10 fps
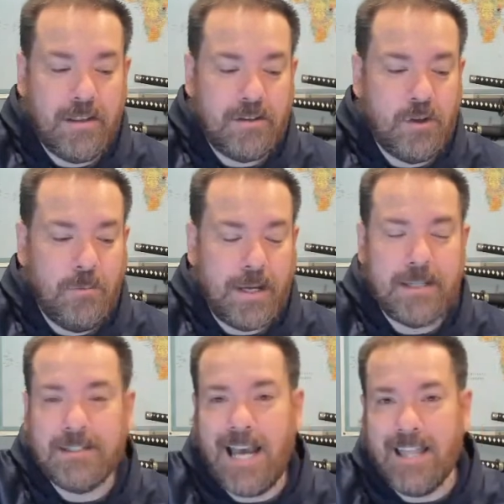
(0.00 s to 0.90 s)
are the two
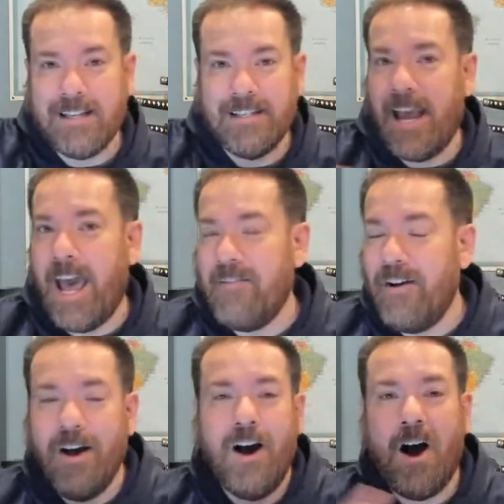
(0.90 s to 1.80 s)
biggest guidelines I
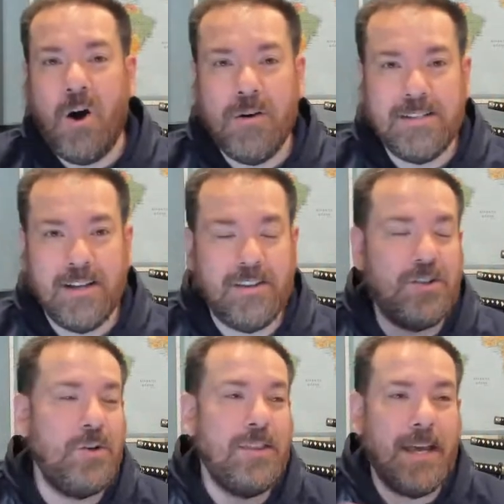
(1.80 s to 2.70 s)
have. Always tell the
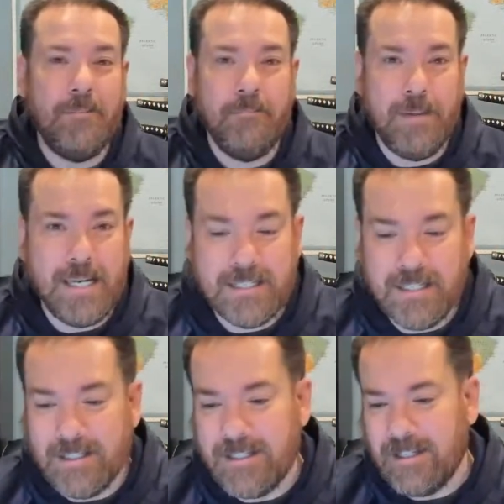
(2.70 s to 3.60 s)
truth and be
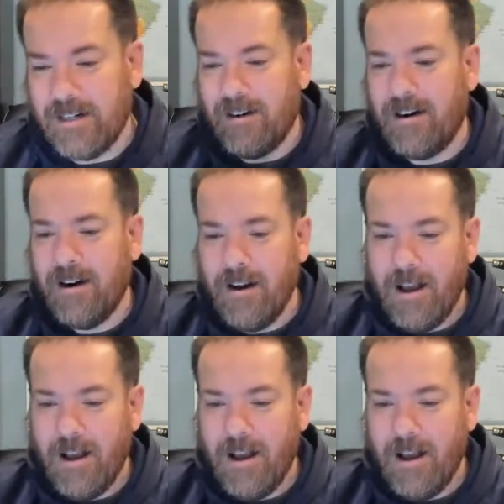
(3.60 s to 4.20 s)
sincere.